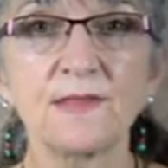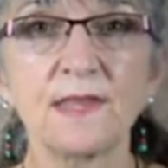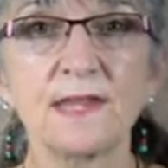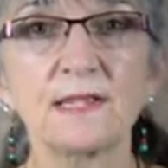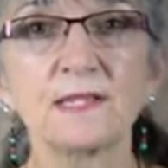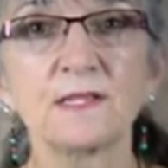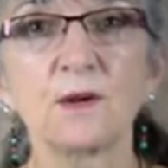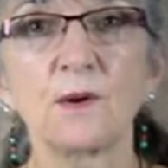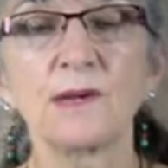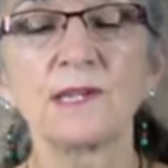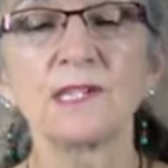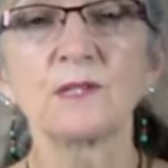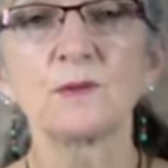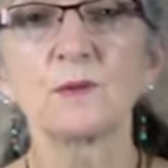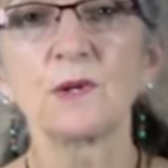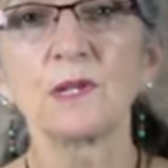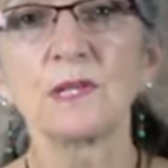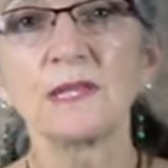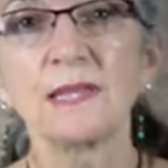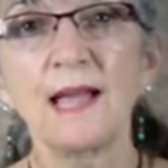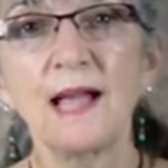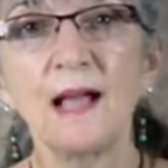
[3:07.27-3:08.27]
that is going to
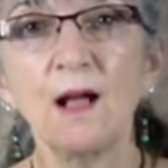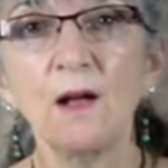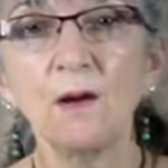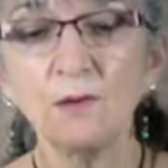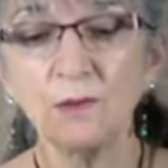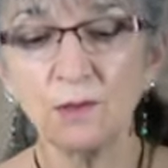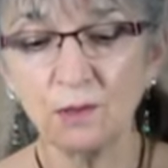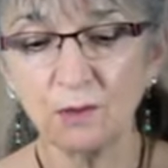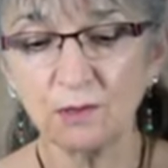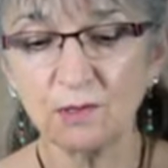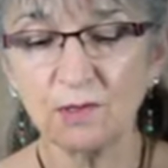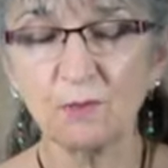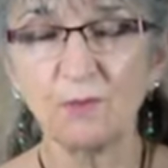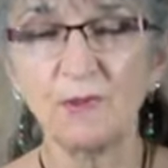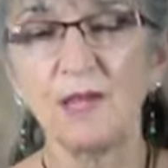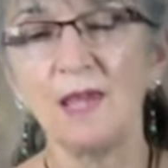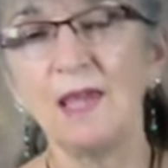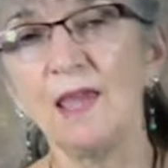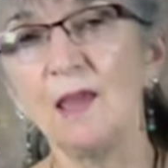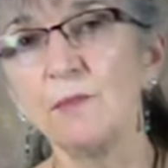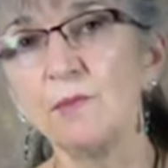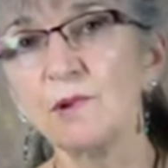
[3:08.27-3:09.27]
allow you to be
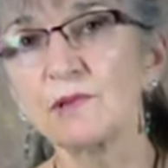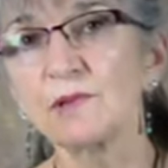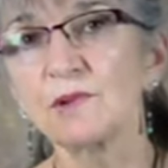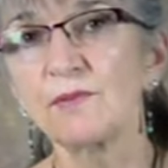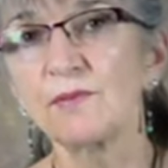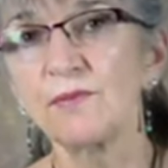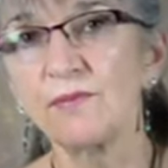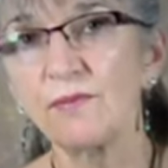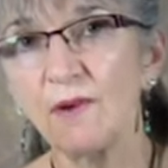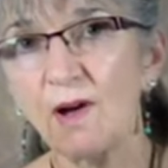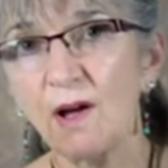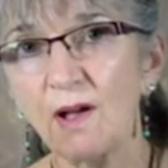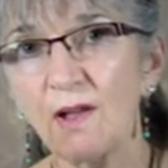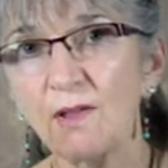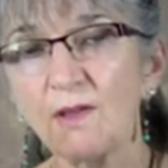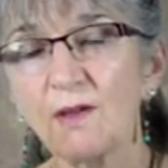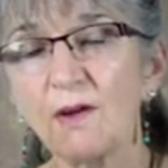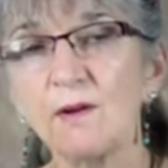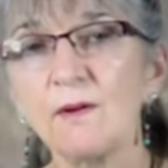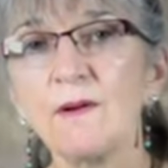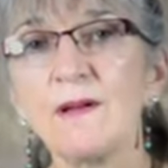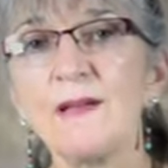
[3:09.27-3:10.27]
able to
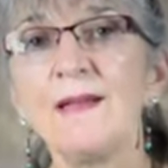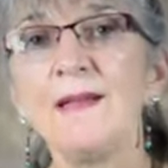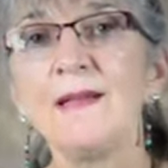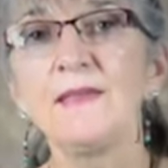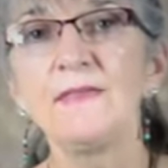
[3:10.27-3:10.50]
follow